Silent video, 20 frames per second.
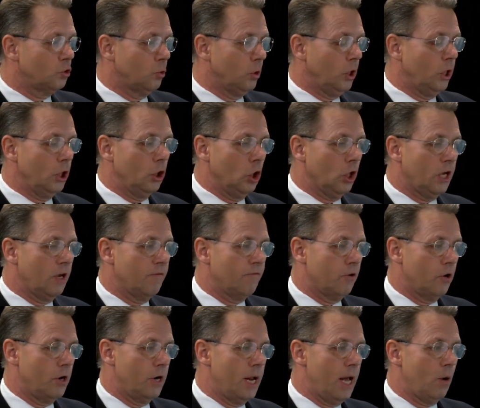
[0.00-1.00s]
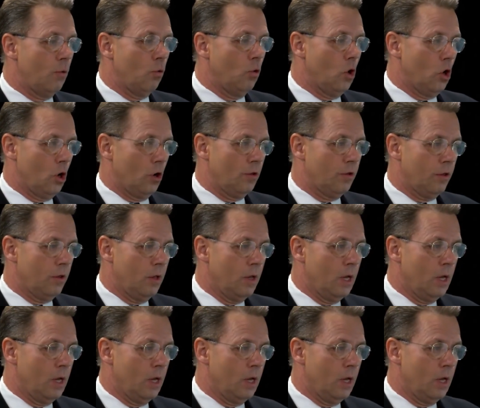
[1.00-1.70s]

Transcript: really looking for net worth,